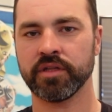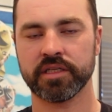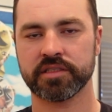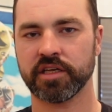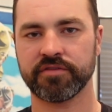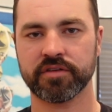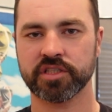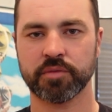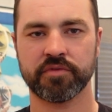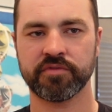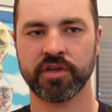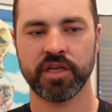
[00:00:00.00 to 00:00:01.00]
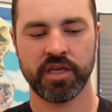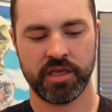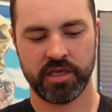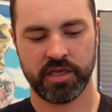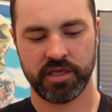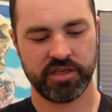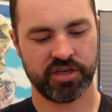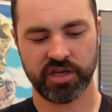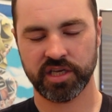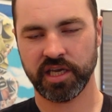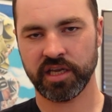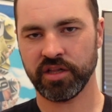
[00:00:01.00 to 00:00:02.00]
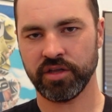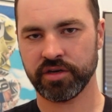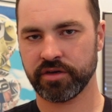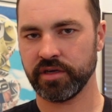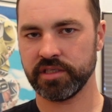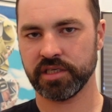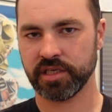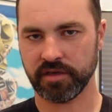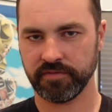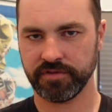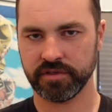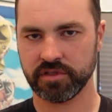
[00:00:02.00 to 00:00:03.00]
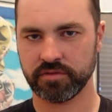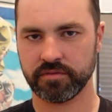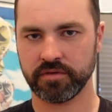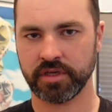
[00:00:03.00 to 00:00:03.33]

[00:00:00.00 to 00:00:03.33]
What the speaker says: stuff on top of it. You don't get a lot of creature comforts